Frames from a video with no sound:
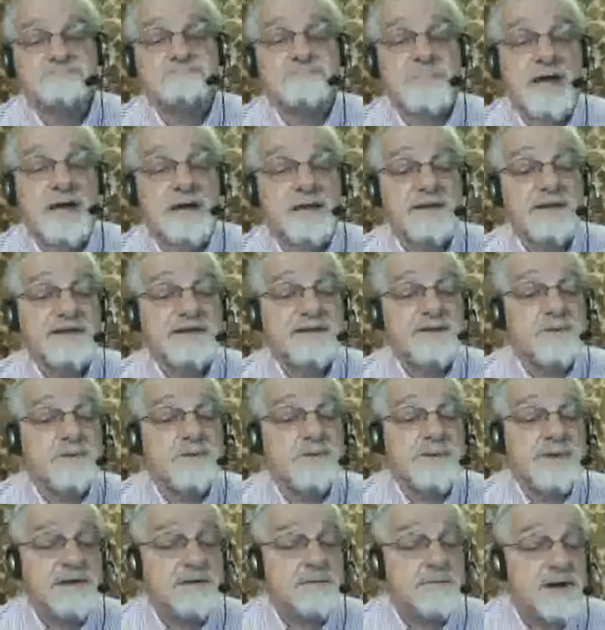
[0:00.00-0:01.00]
I'll let you
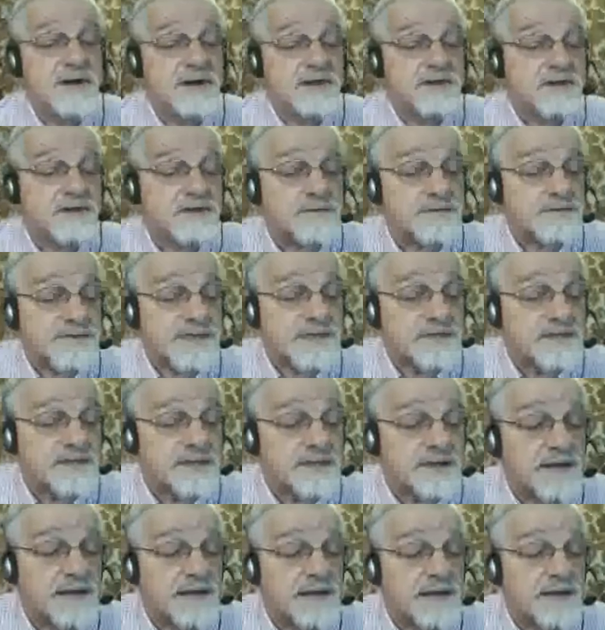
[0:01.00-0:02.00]
read about those.
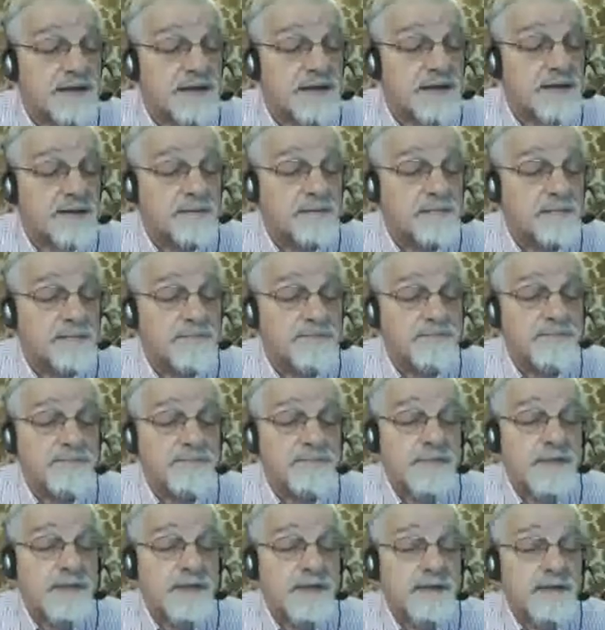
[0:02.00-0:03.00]
Um,
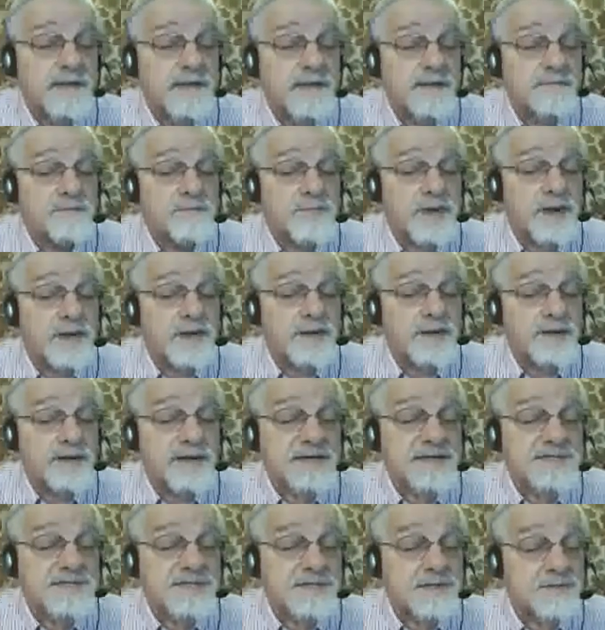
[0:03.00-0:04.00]
but
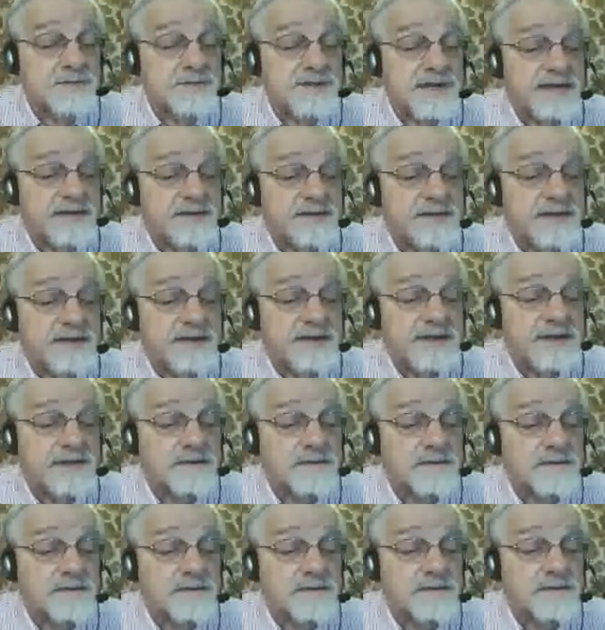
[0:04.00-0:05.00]
let's go down
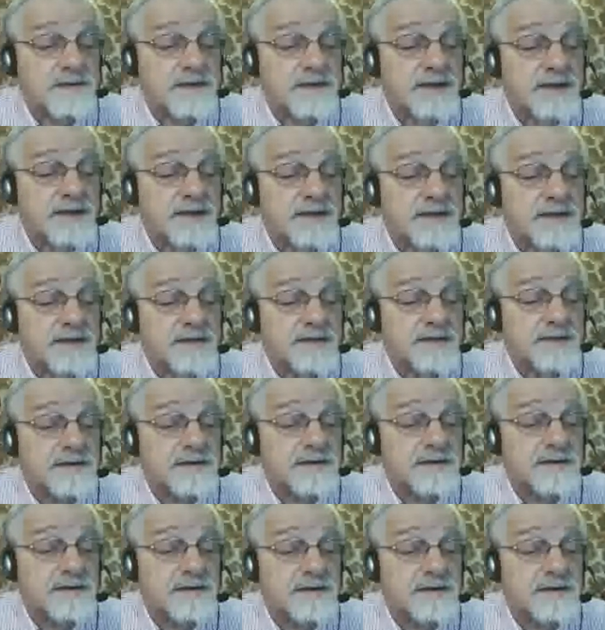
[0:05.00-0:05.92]
here and